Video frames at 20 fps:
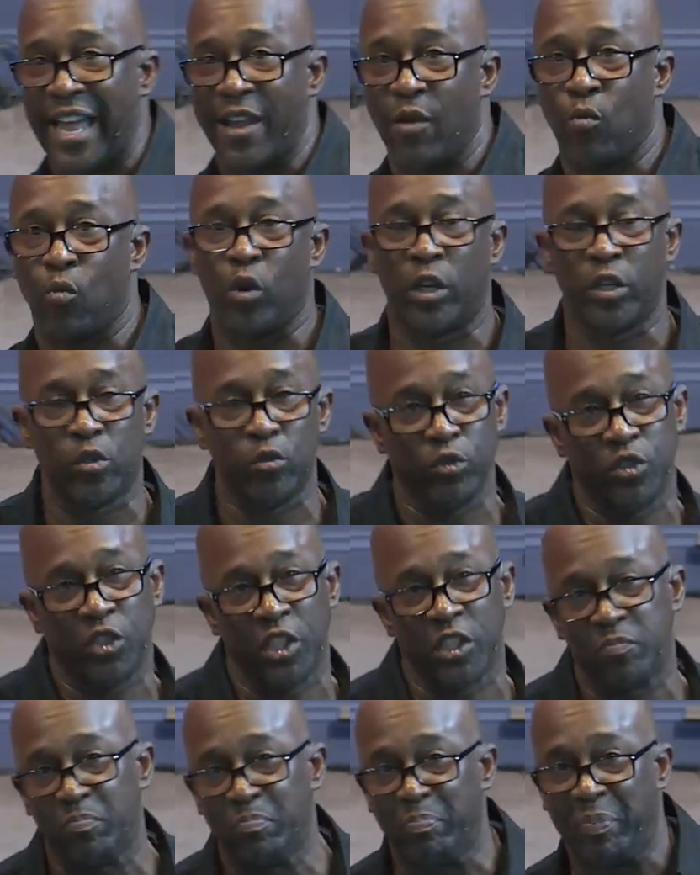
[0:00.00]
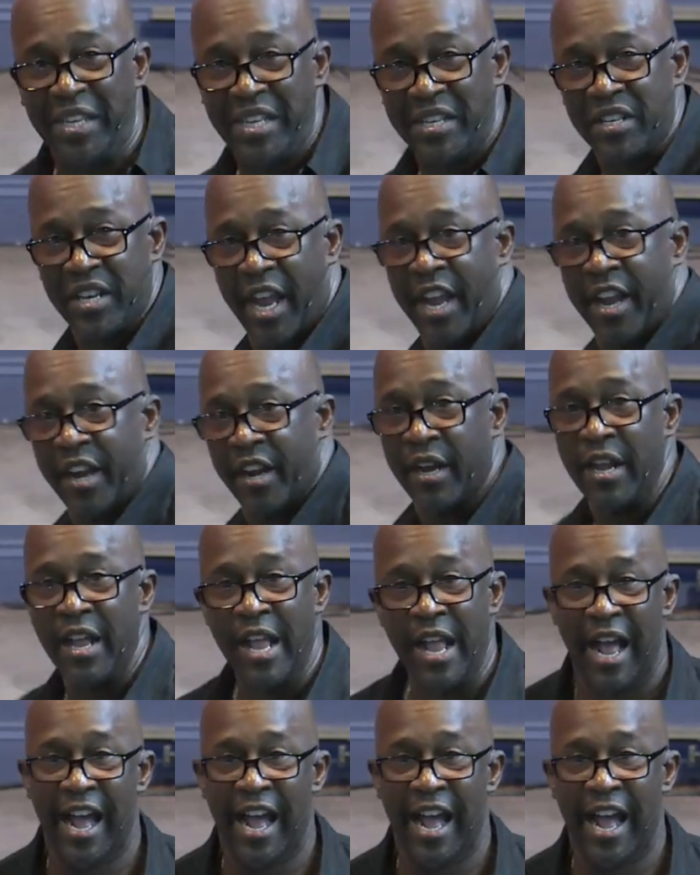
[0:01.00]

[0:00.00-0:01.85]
like one who just beat in the air.